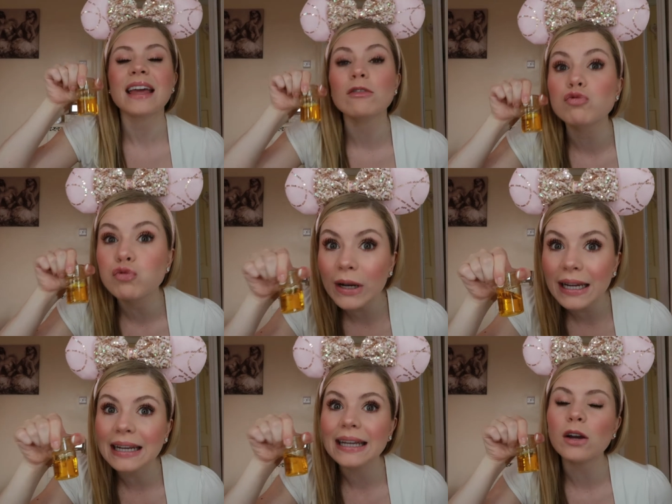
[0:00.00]
They
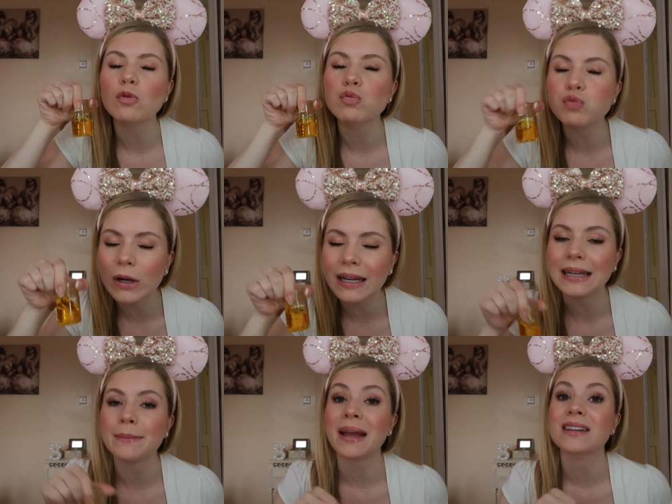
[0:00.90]
really,
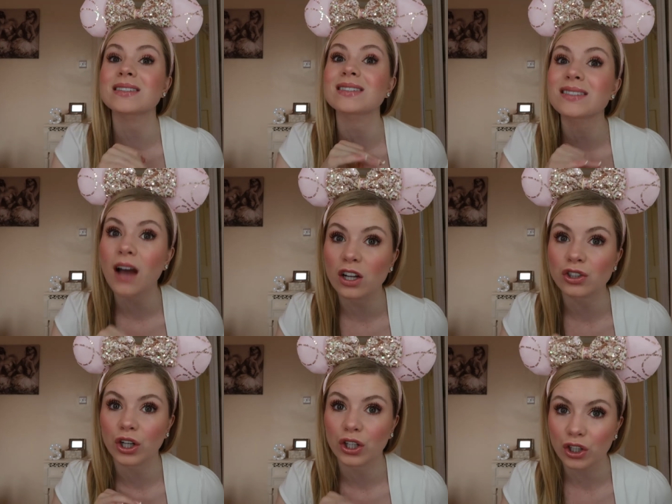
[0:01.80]
really make
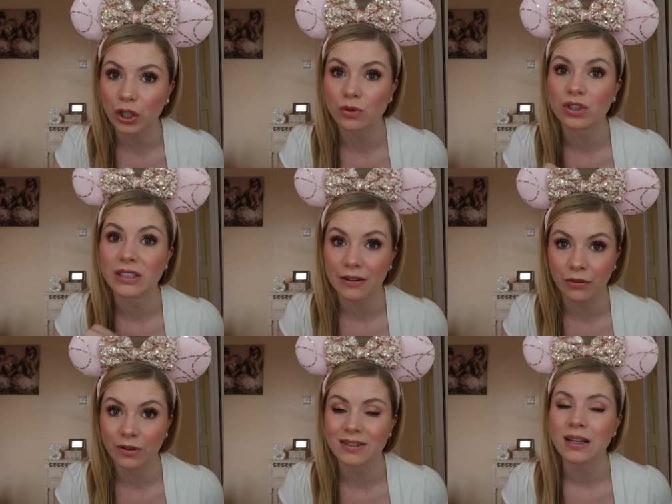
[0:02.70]
such a huge
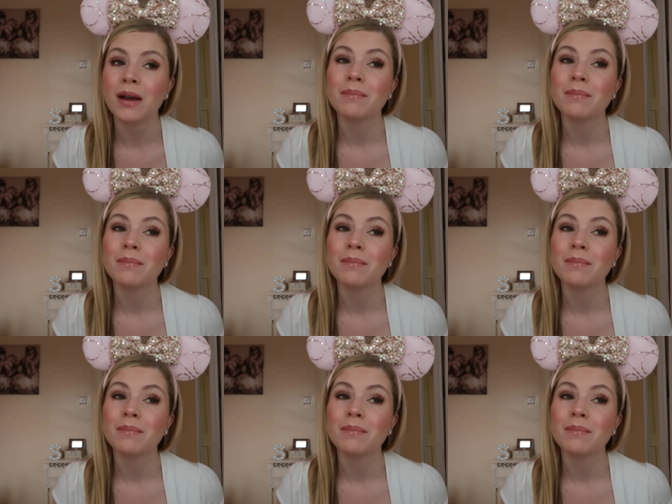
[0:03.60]
difference.